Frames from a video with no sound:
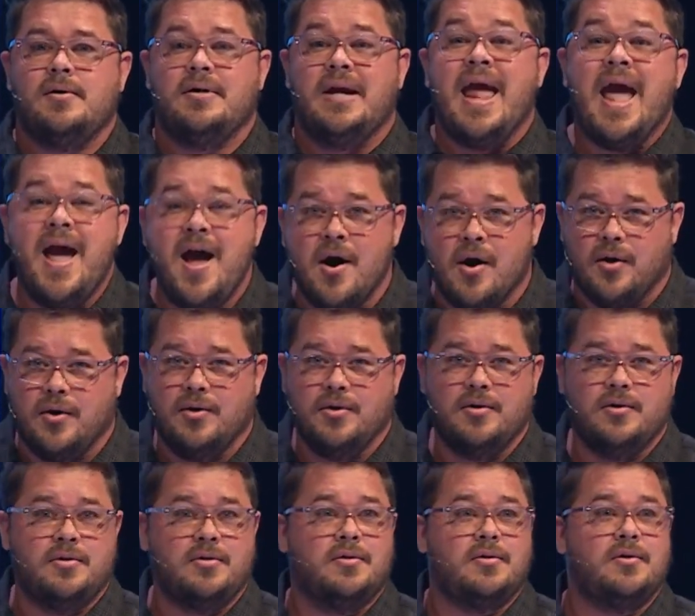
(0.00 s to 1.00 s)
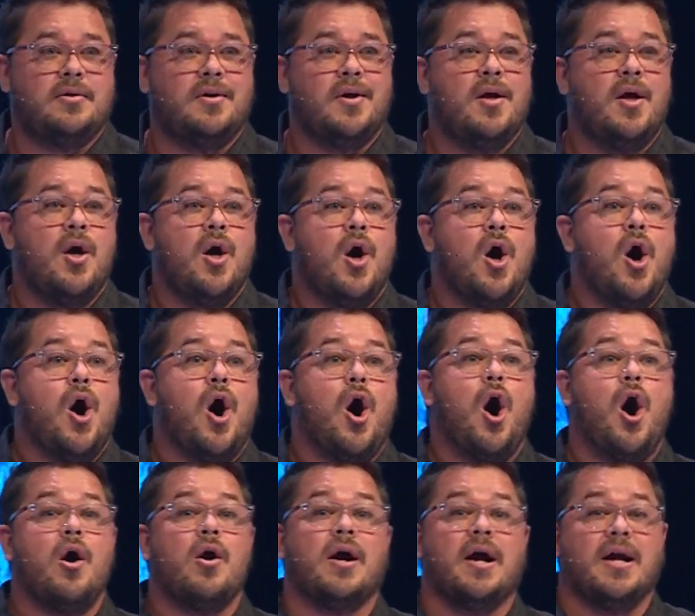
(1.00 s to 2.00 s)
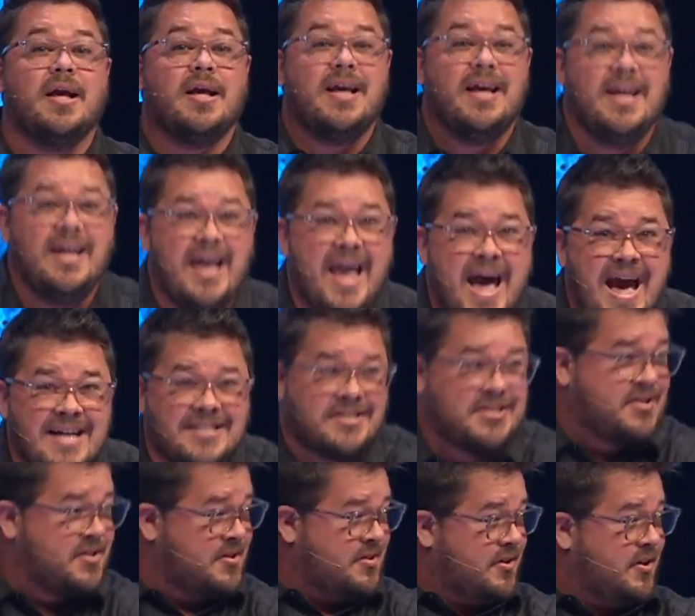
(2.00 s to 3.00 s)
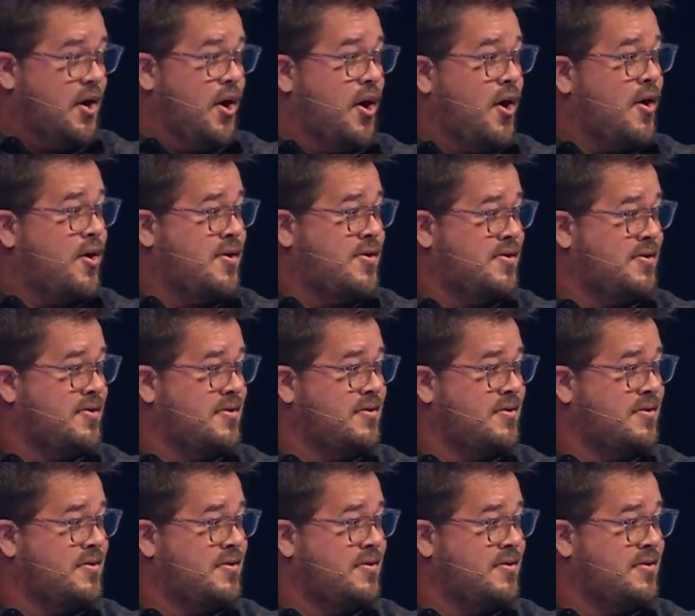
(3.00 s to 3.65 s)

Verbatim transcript: now are a yes, y'all